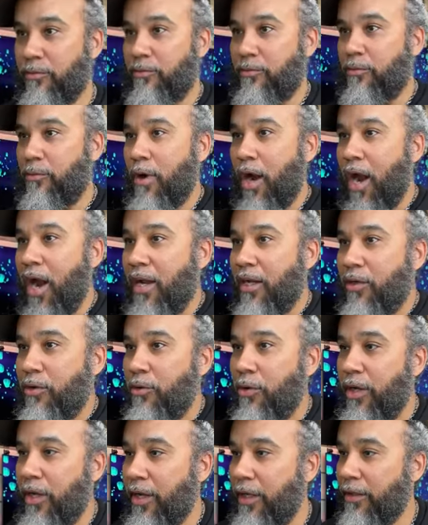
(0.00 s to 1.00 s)
Right
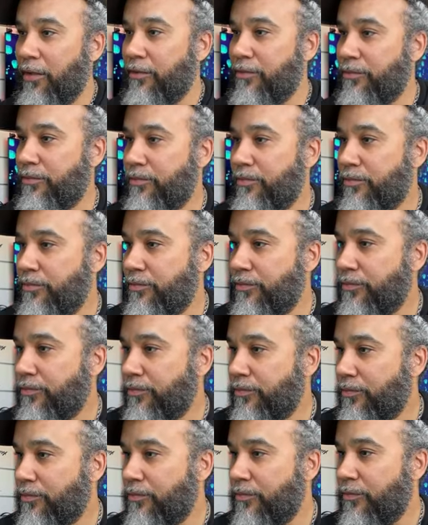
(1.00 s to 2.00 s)
quick.
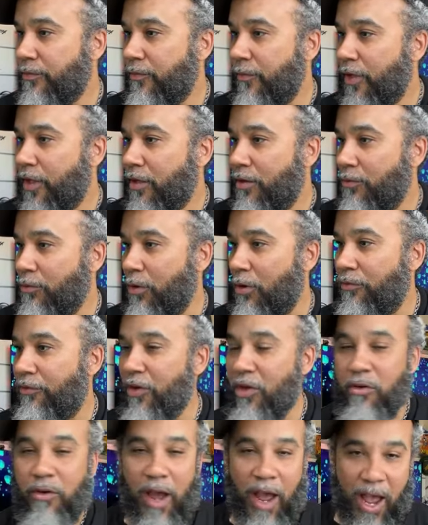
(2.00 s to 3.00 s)

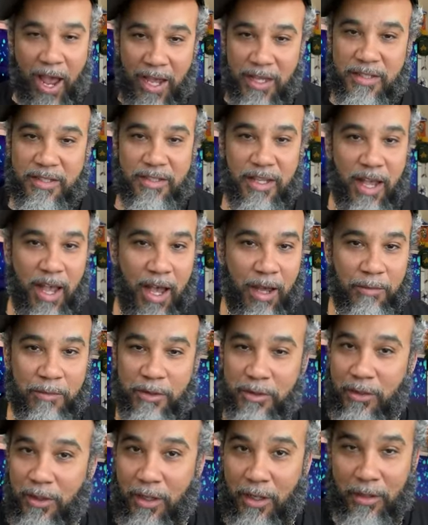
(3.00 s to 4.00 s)
Review ASAP.
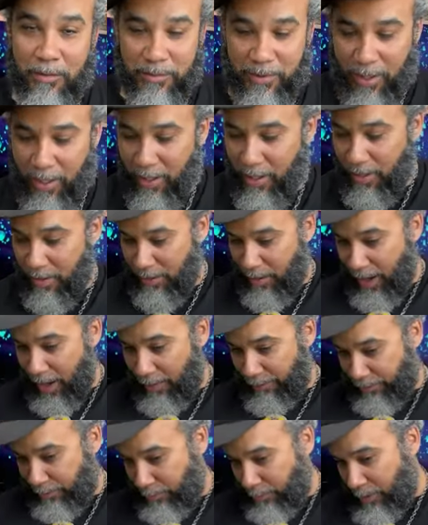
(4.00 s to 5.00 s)
You know what I'm saying?
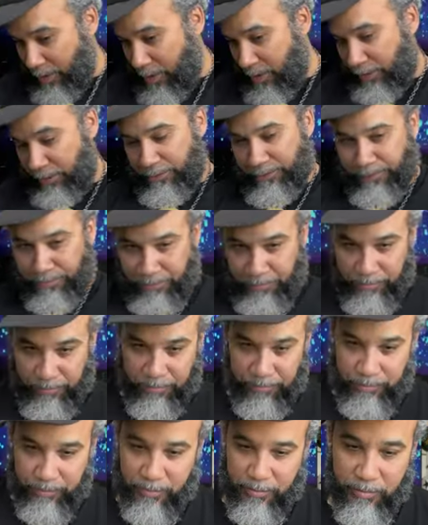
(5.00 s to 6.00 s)
Like, for real.
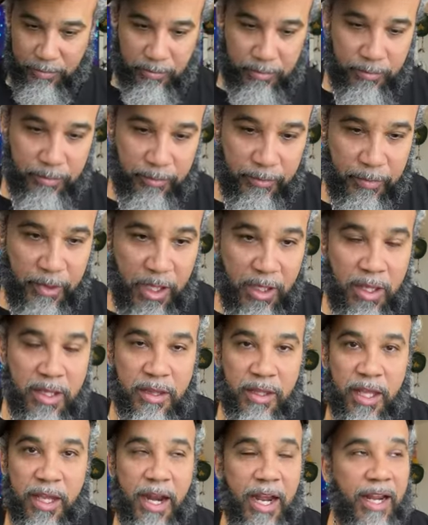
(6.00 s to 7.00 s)

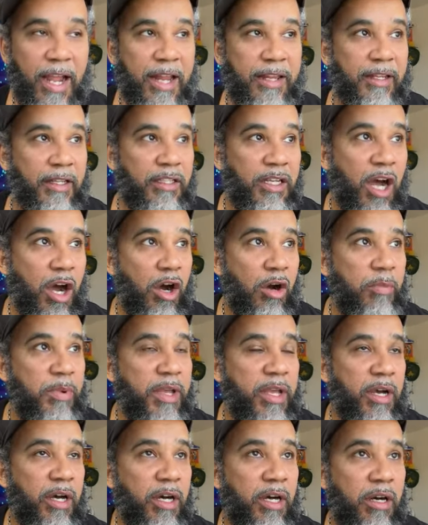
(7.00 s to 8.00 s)
Then I got the
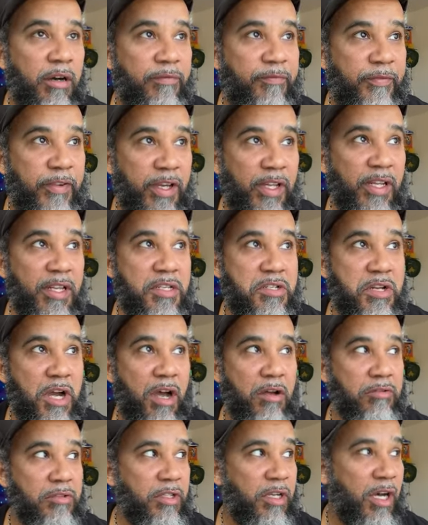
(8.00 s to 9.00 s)
Kobe of Philly
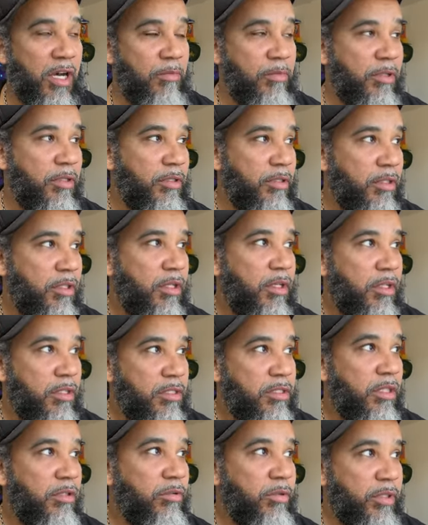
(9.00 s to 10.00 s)
Jones coming.
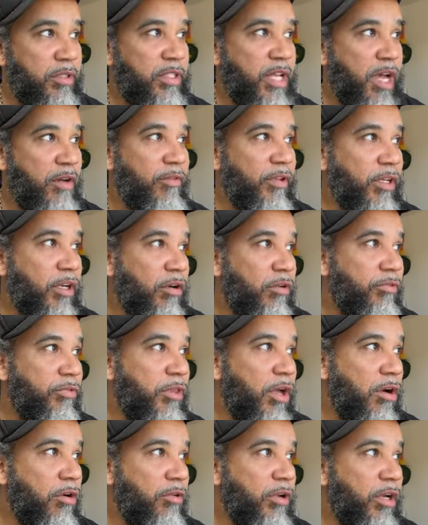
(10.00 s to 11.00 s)
So we definitely gonna
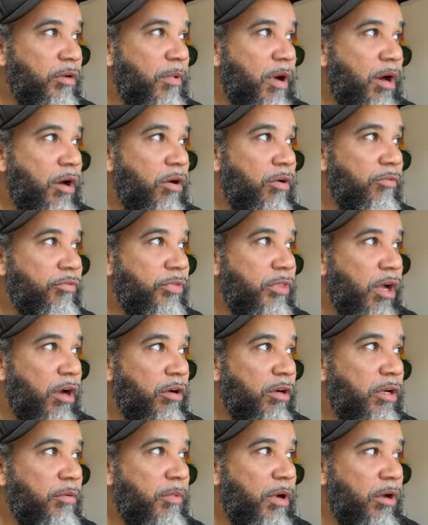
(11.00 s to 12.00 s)
throw them on,
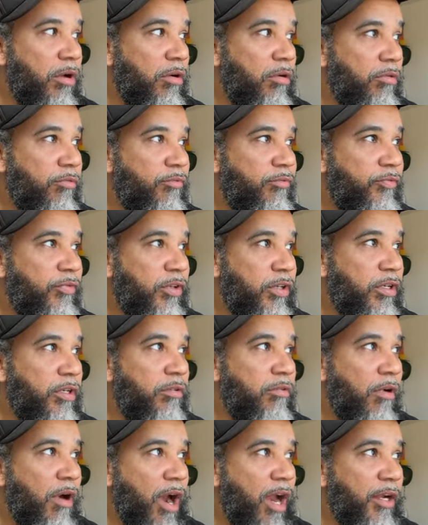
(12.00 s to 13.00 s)
throw them on foot
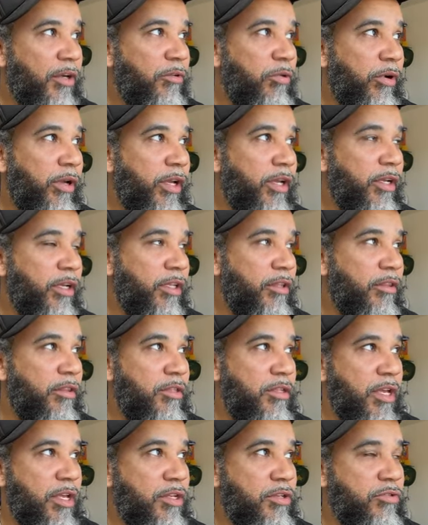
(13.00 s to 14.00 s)
right quick
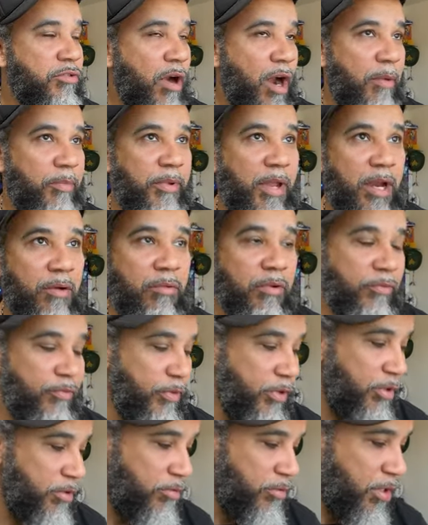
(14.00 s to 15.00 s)
and, and drop that
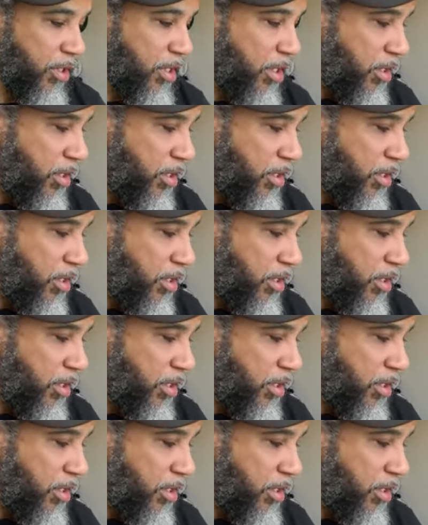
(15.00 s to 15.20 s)
review.